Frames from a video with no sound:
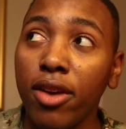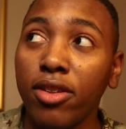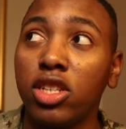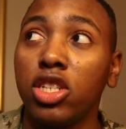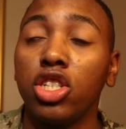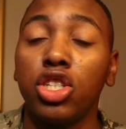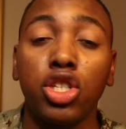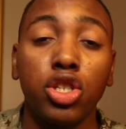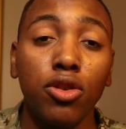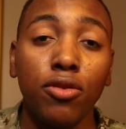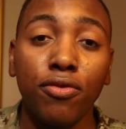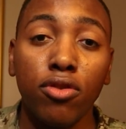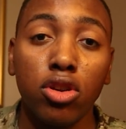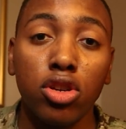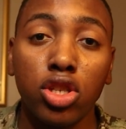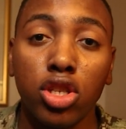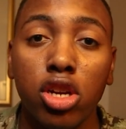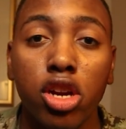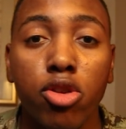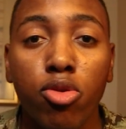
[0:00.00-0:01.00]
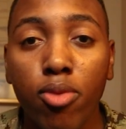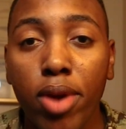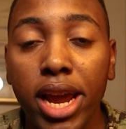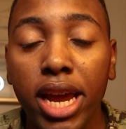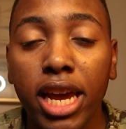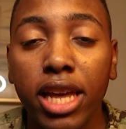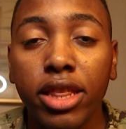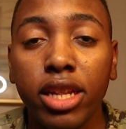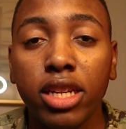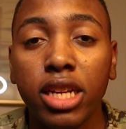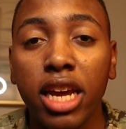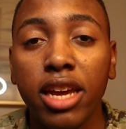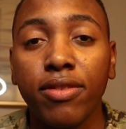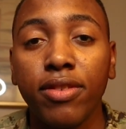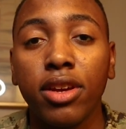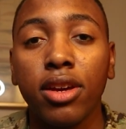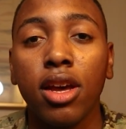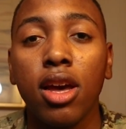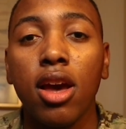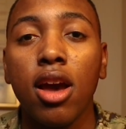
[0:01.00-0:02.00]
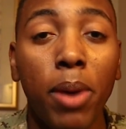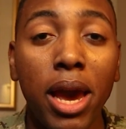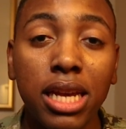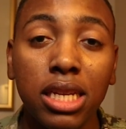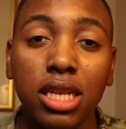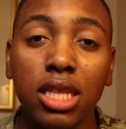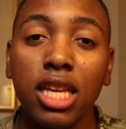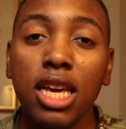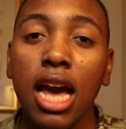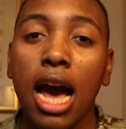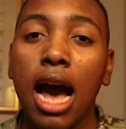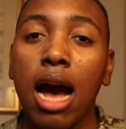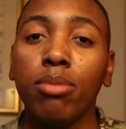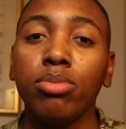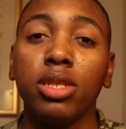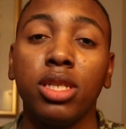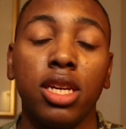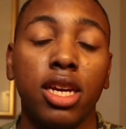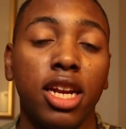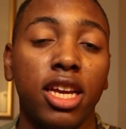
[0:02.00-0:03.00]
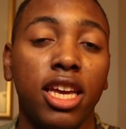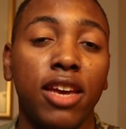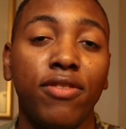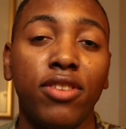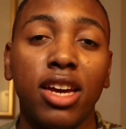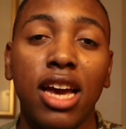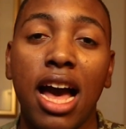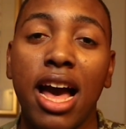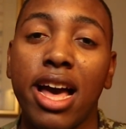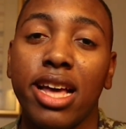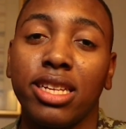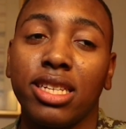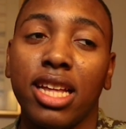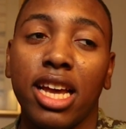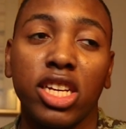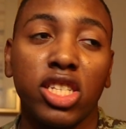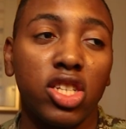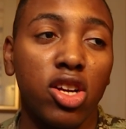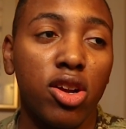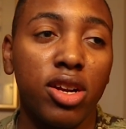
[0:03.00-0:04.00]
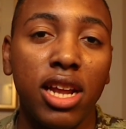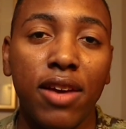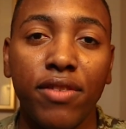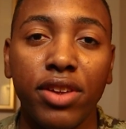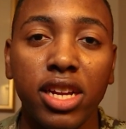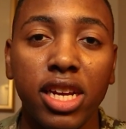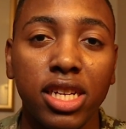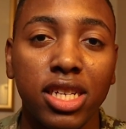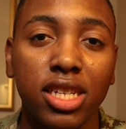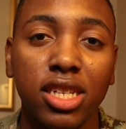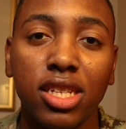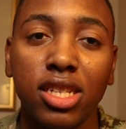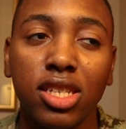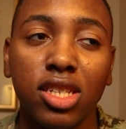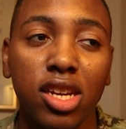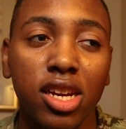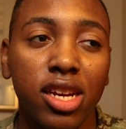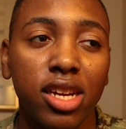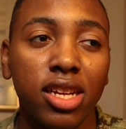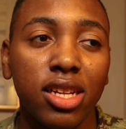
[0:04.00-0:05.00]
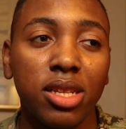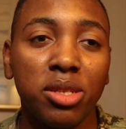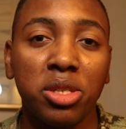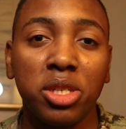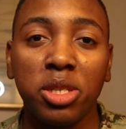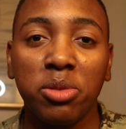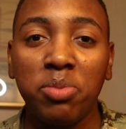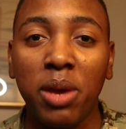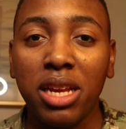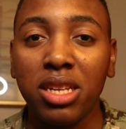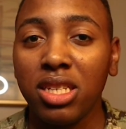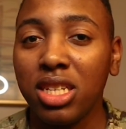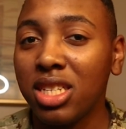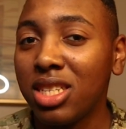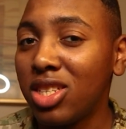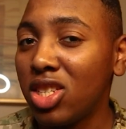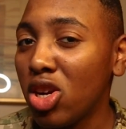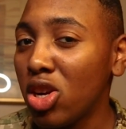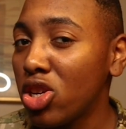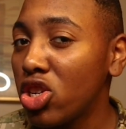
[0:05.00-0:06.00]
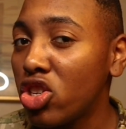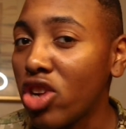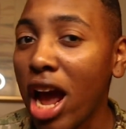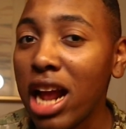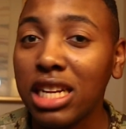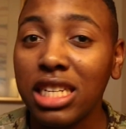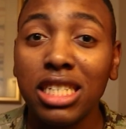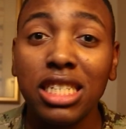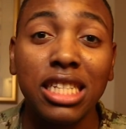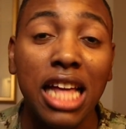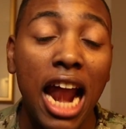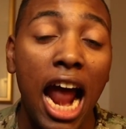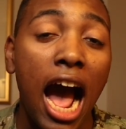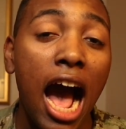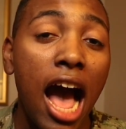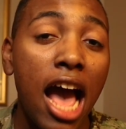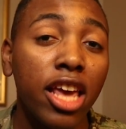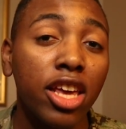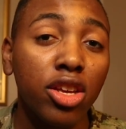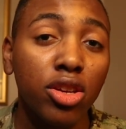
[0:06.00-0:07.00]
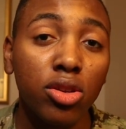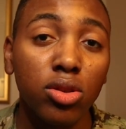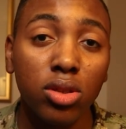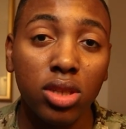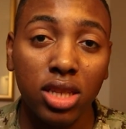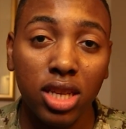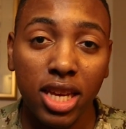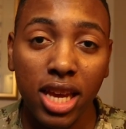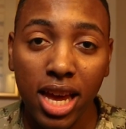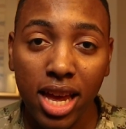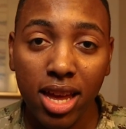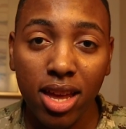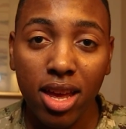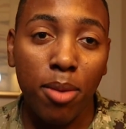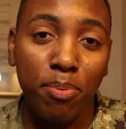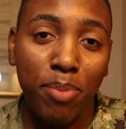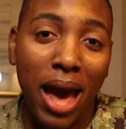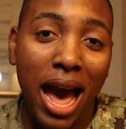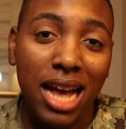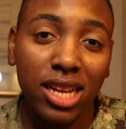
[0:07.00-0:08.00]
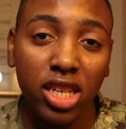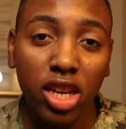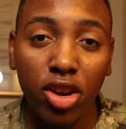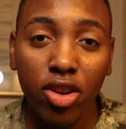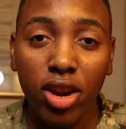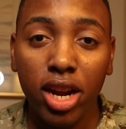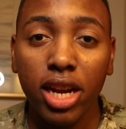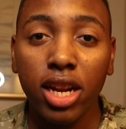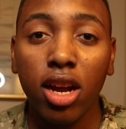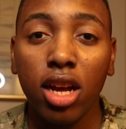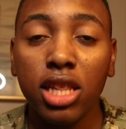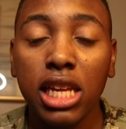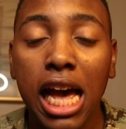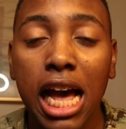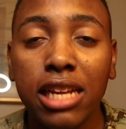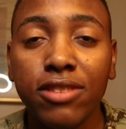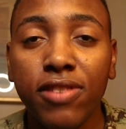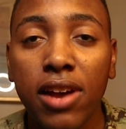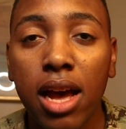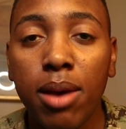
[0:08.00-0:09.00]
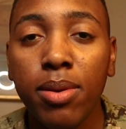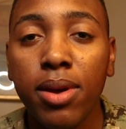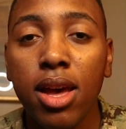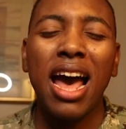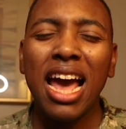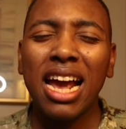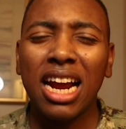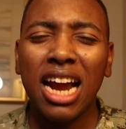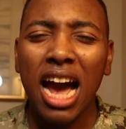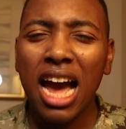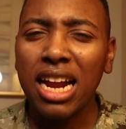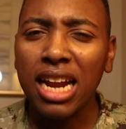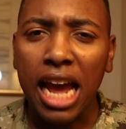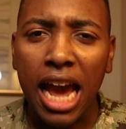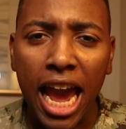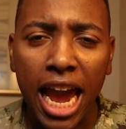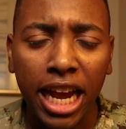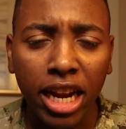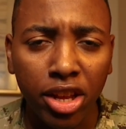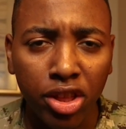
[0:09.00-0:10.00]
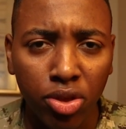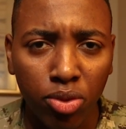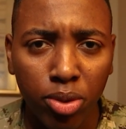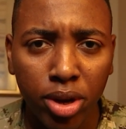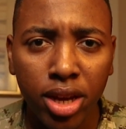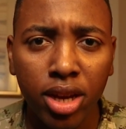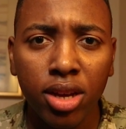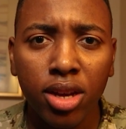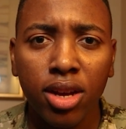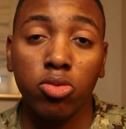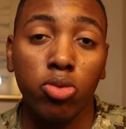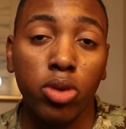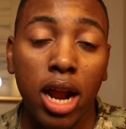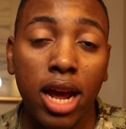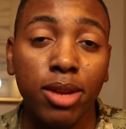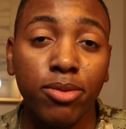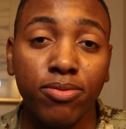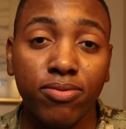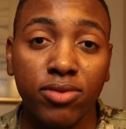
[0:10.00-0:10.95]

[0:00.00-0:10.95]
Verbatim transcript: to shoot for a certain rate in the Navy. So basically, I'm just gonna give you guys like certain definitions and just basically certain strategies that I use to get a passing grade on the A S V A B. I had gotten an eighty-three when I